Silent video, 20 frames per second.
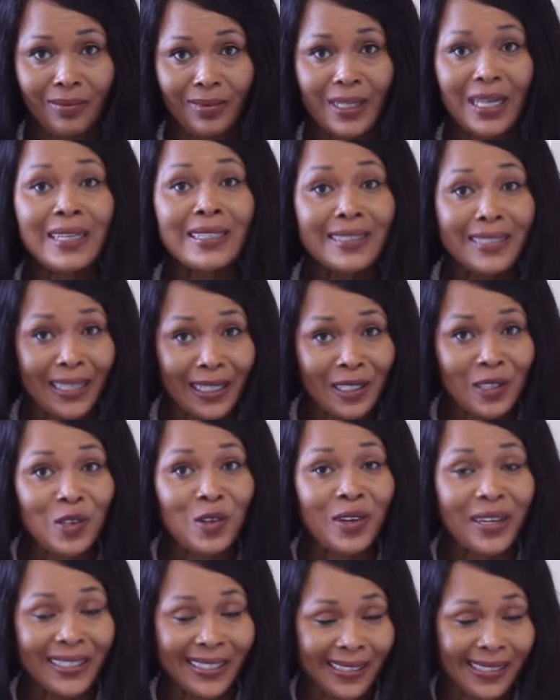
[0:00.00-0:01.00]
And I
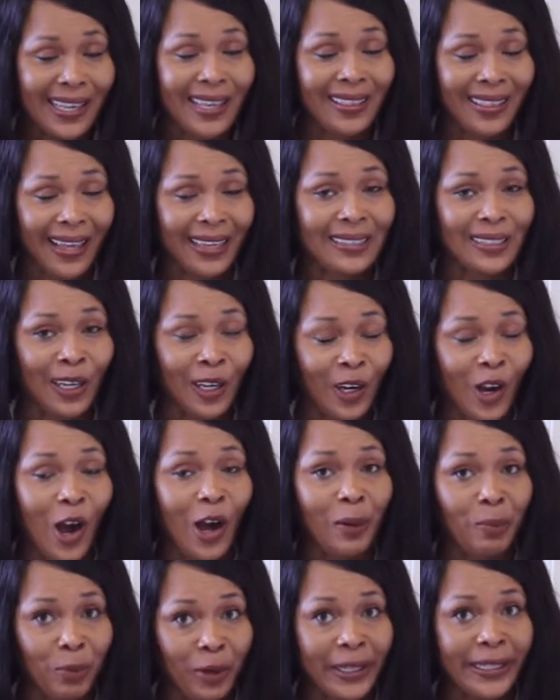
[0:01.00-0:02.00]
know I say that a
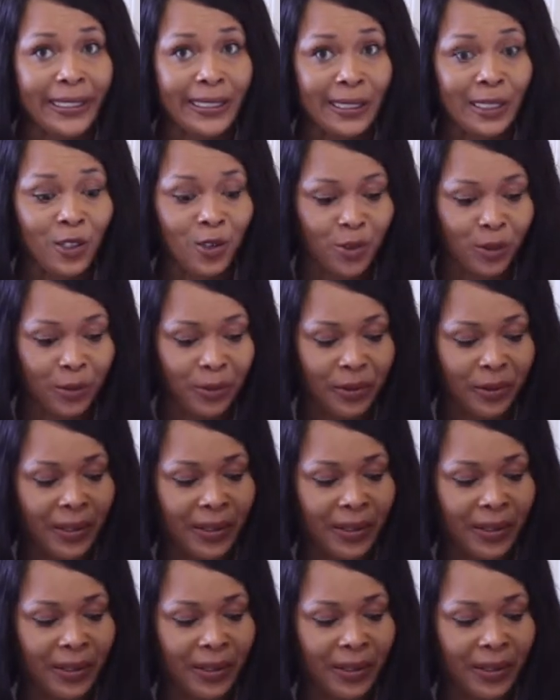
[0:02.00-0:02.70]
lot, but it's true.